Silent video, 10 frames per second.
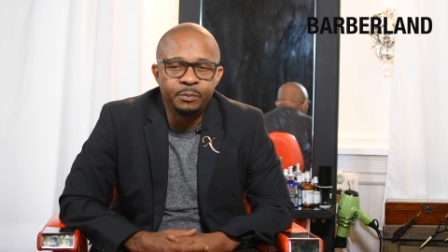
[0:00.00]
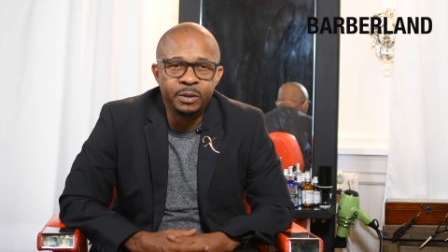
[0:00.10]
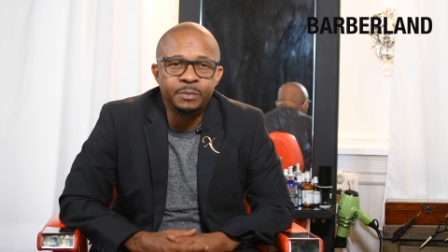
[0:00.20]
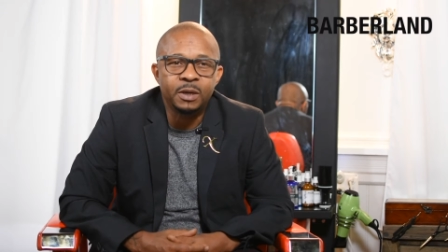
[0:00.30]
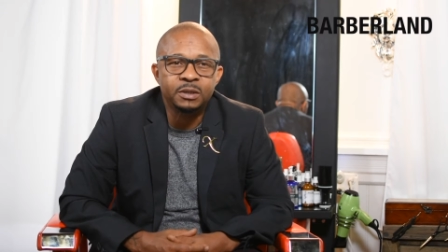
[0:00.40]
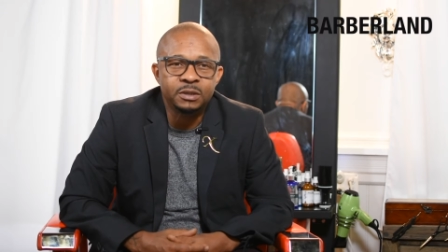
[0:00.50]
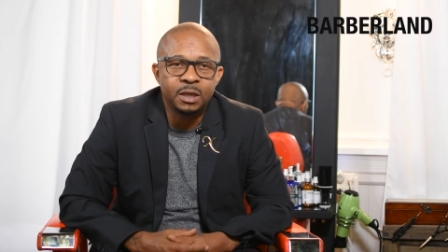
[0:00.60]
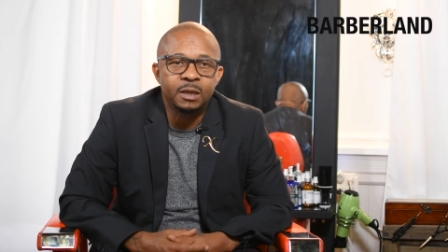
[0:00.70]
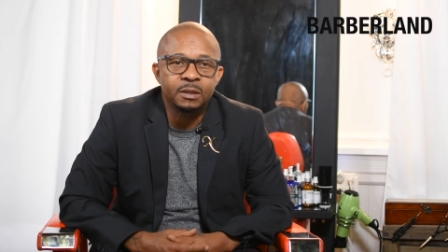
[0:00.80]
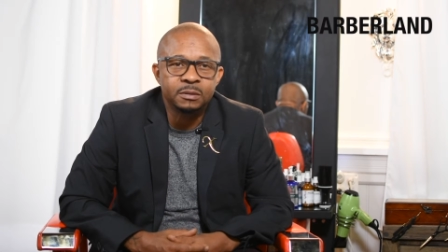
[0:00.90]
pretty much,
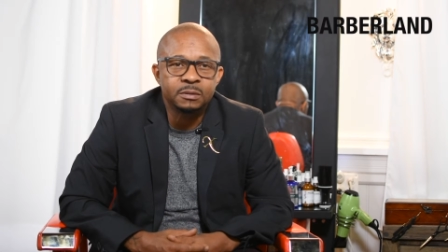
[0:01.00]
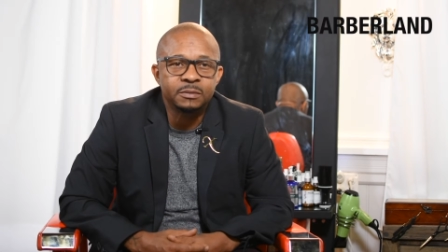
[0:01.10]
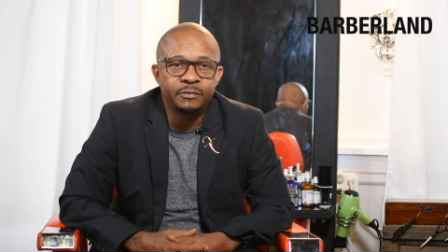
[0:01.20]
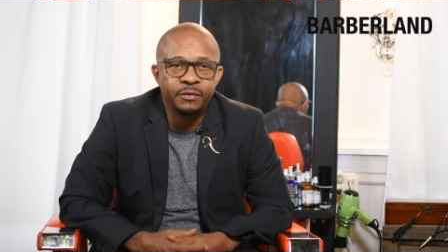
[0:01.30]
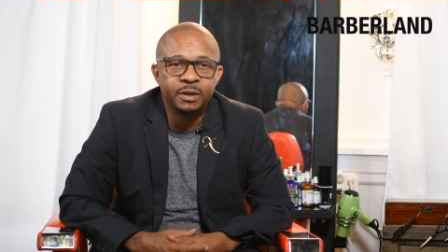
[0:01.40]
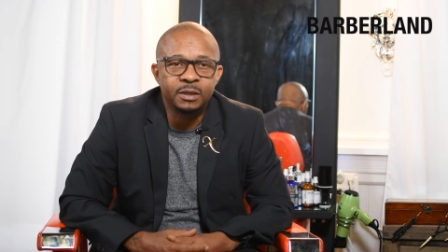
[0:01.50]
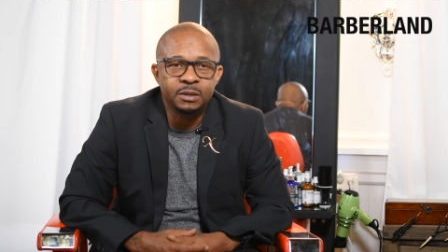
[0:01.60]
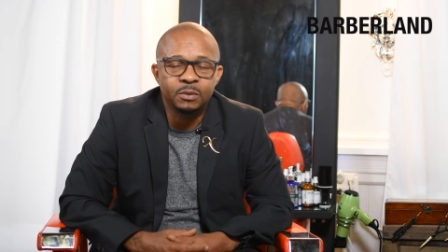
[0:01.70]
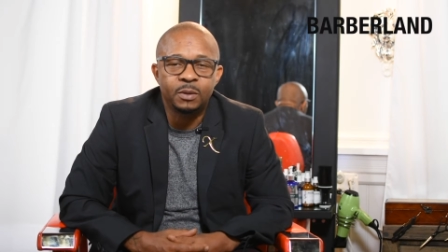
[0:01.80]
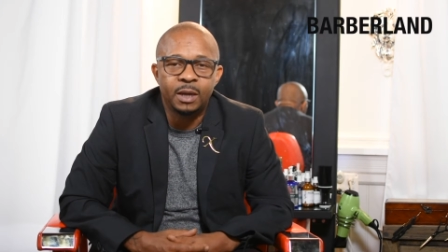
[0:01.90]
yeah, vegan
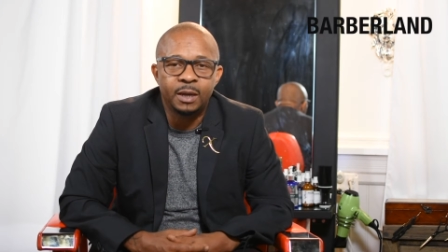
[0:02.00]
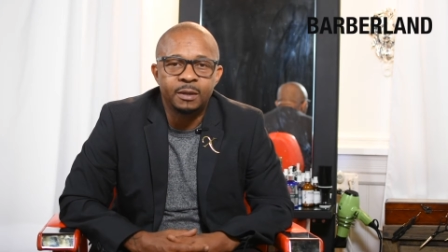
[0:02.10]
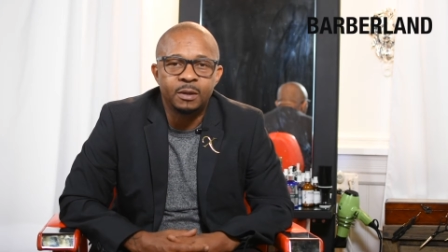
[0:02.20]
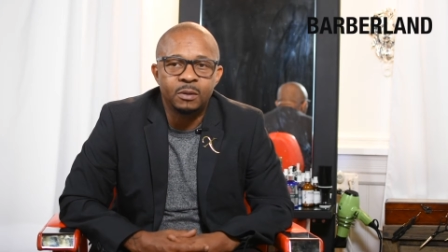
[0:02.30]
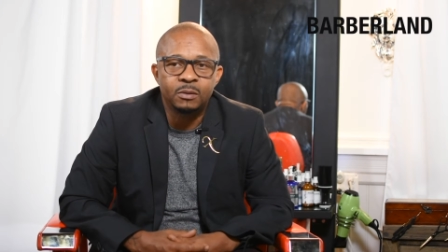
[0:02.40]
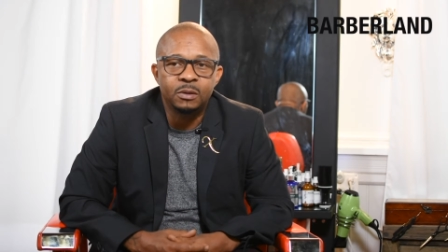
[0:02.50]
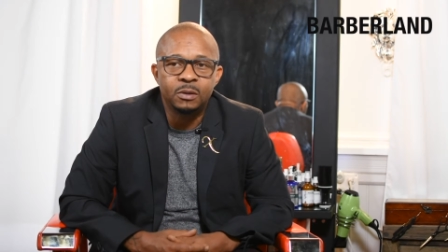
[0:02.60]
is the way I gotta go.